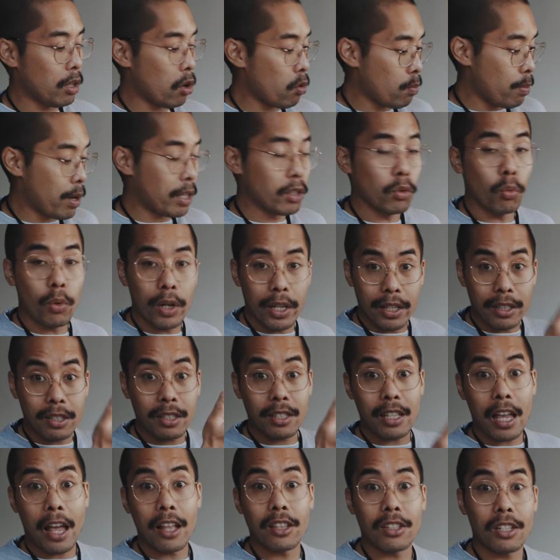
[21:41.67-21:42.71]
Oh, by the way, it
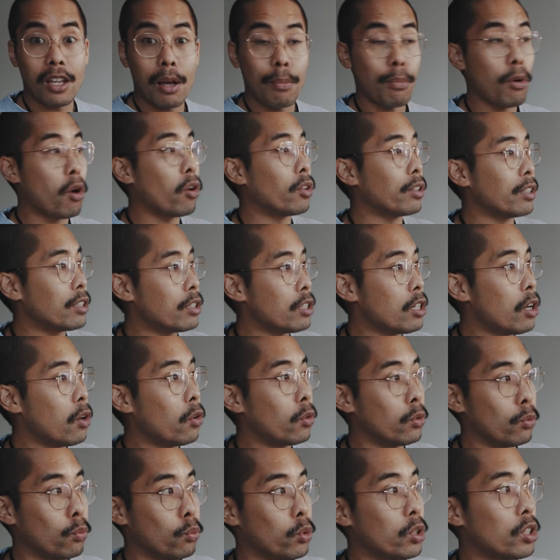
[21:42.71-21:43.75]
stands up on its
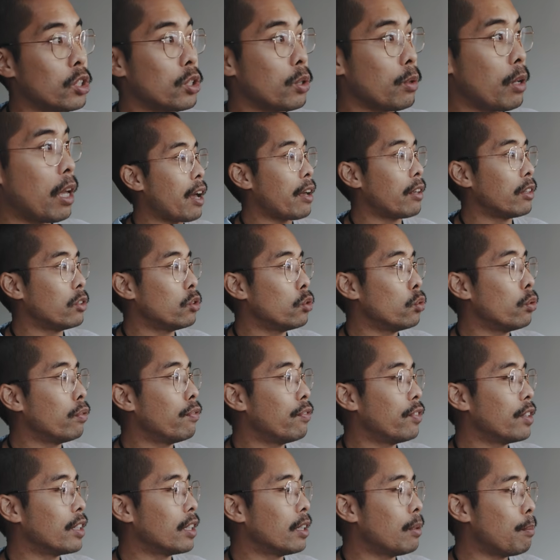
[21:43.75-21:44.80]
own, which I do
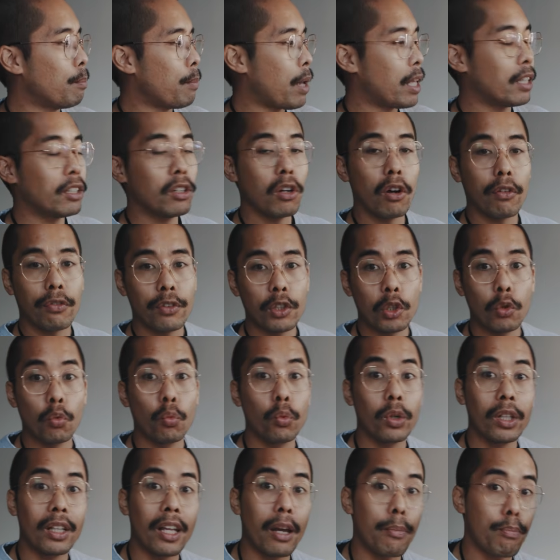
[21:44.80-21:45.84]
feel many of you
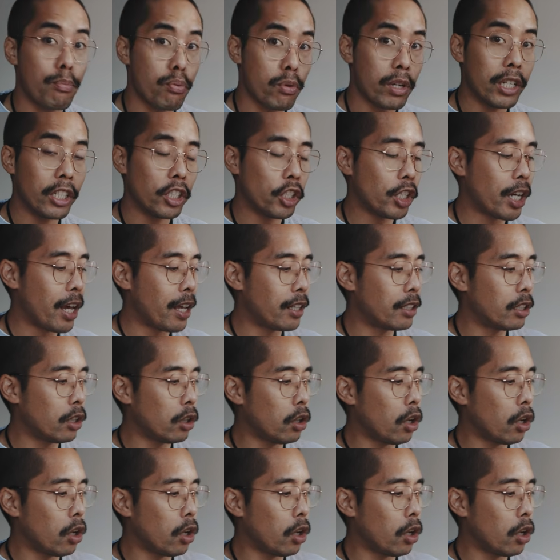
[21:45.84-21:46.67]
will appreciate a